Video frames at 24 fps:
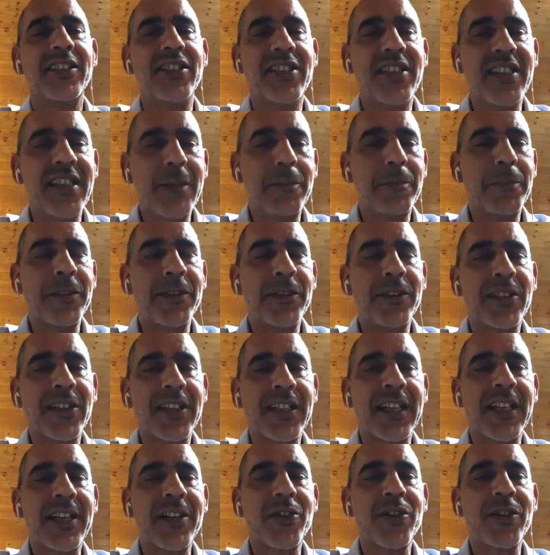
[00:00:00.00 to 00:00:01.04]
deep
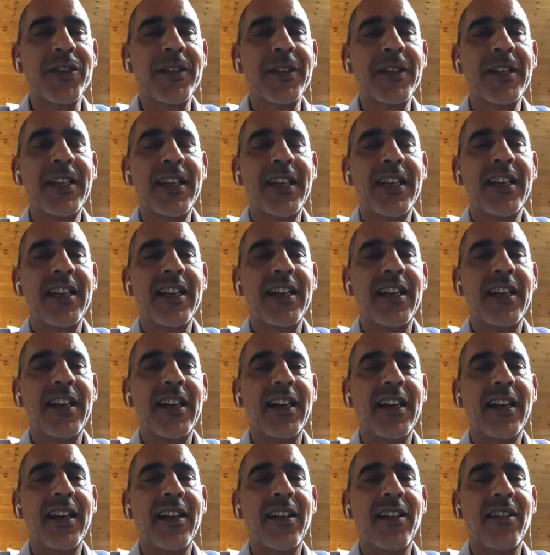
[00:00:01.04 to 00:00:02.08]
integration
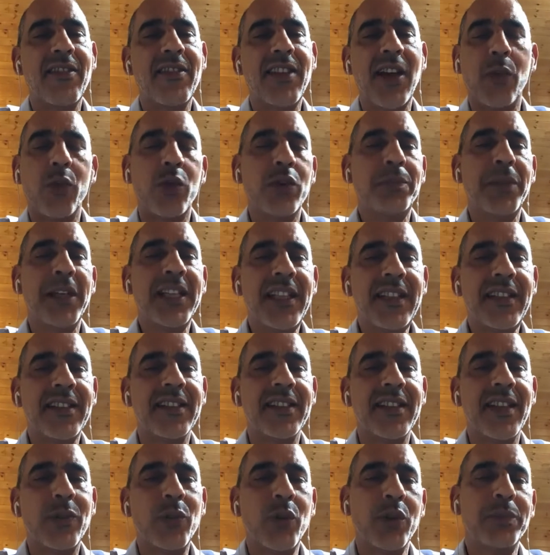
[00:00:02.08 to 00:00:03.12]
that would be
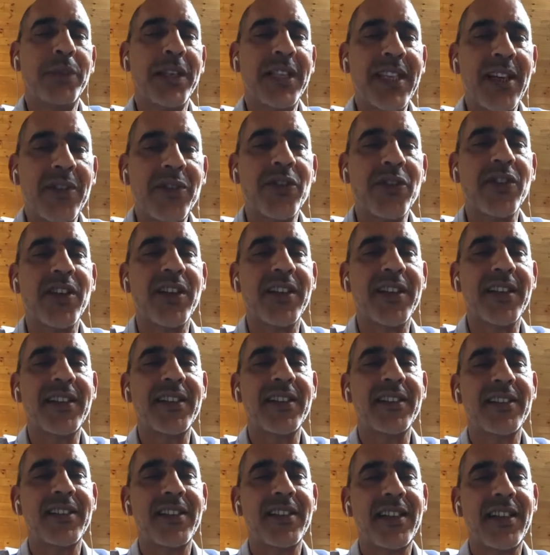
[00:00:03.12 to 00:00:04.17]
needed, would be necessary
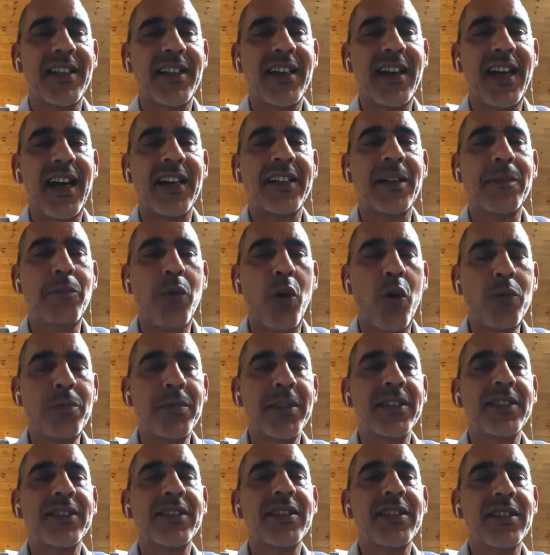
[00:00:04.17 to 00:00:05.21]
at a
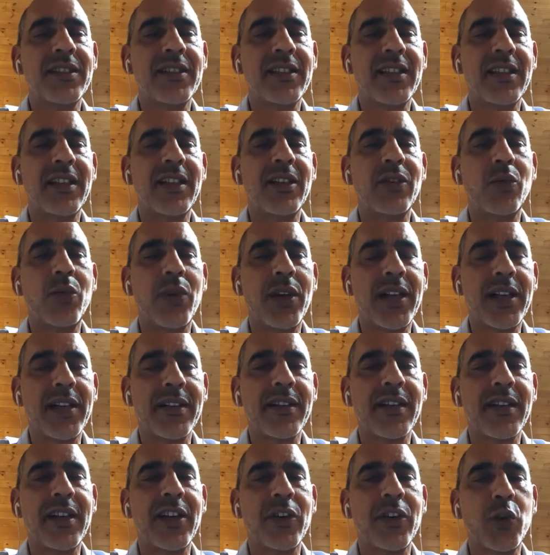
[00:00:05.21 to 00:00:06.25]
moment where
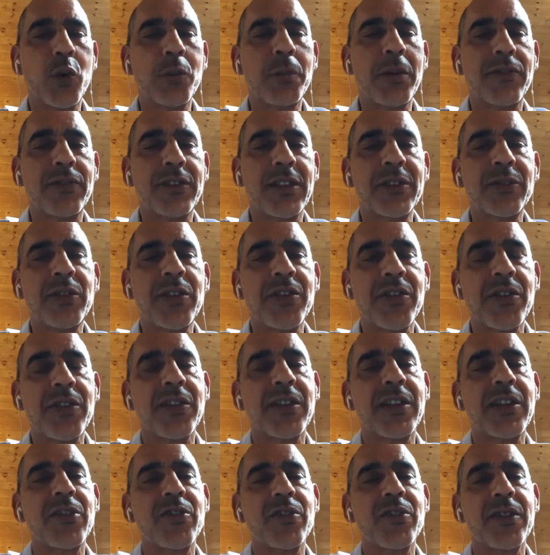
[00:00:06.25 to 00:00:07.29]
a group of countries in
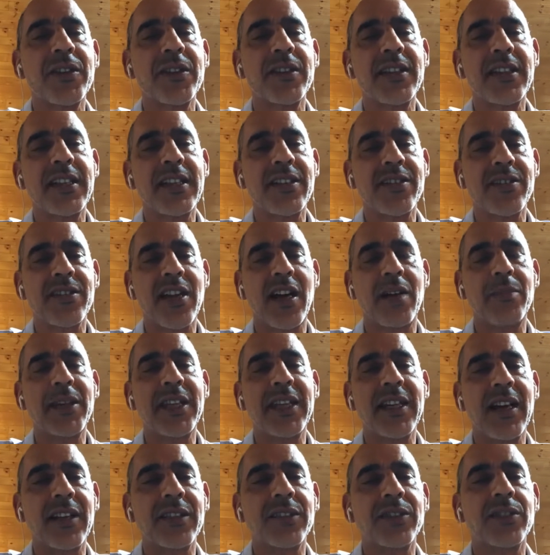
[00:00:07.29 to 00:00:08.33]
the region is
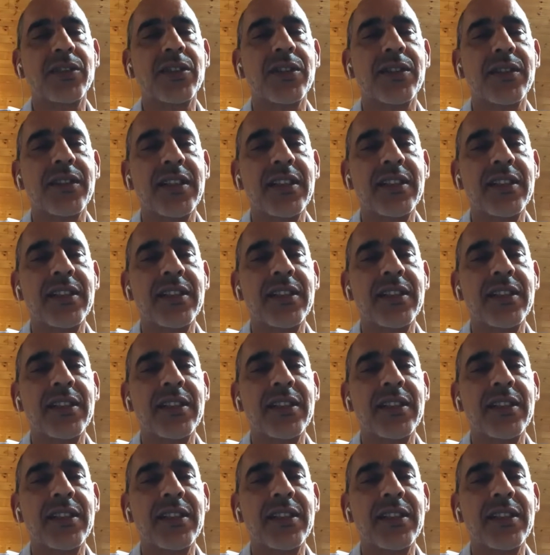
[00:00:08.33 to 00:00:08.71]
coming under